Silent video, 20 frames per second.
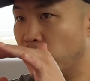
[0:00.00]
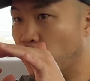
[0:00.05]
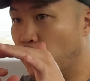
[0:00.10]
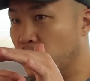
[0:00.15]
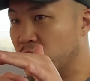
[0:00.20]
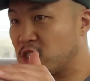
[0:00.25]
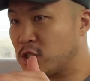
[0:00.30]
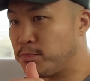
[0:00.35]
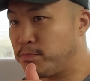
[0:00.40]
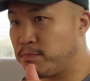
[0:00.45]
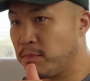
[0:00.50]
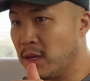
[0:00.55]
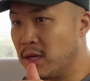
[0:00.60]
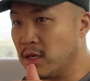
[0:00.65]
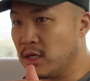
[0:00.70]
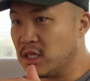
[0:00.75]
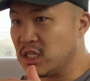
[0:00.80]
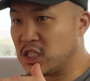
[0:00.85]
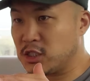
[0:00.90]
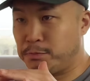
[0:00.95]
your
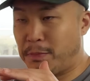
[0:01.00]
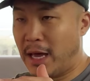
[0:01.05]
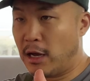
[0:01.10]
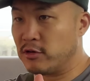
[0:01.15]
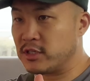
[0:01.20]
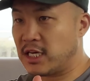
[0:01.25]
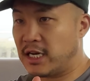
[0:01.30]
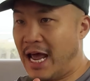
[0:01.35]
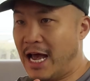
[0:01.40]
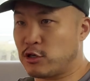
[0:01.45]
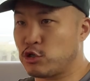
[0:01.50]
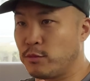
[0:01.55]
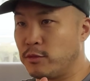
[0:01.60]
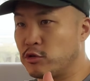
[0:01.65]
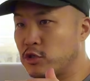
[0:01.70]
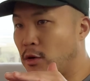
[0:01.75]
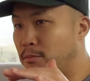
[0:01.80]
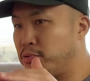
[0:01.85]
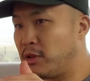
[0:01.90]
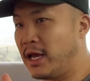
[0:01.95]
spells and
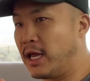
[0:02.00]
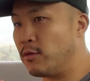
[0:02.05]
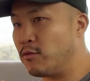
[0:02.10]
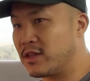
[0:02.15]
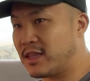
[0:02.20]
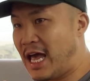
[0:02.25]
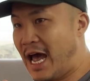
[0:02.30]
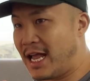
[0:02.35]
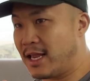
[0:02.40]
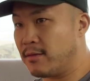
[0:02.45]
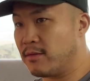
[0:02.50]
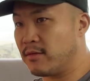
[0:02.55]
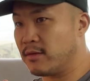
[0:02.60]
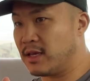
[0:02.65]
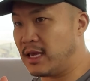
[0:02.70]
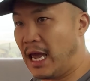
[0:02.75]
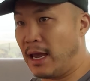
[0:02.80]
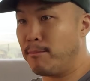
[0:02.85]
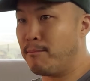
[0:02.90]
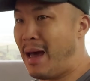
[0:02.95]
attributes are playing with
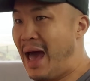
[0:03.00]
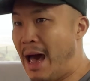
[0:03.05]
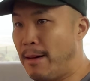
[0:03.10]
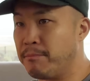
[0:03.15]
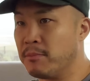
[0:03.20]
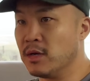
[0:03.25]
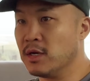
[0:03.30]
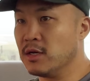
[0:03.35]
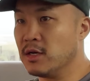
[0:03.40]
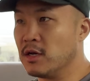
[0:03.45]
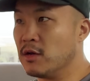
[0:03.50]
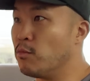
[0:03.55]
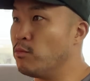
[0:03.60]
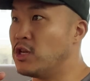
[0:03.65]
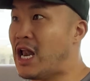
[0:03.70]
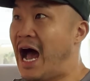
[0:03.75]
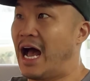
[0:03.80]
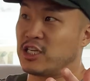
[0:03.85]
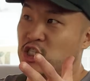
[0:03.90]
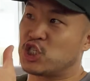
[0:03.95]
that game map,
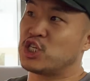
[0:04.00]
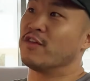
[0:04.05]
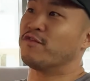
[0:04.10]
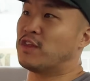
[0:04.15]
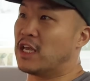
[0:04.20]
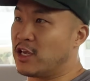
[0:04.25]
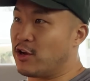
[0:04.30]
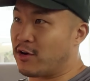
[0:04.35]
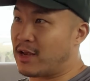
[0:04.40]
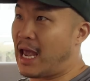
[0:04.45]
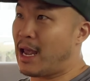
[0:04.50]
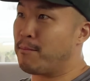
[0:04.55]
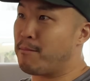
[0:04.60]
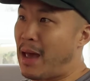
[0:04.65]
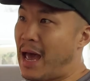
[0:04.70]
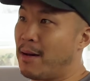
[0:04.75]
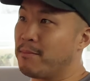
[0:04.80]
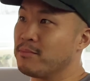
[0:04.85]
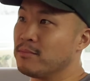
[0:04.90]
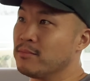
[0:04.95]
not shifting your game map.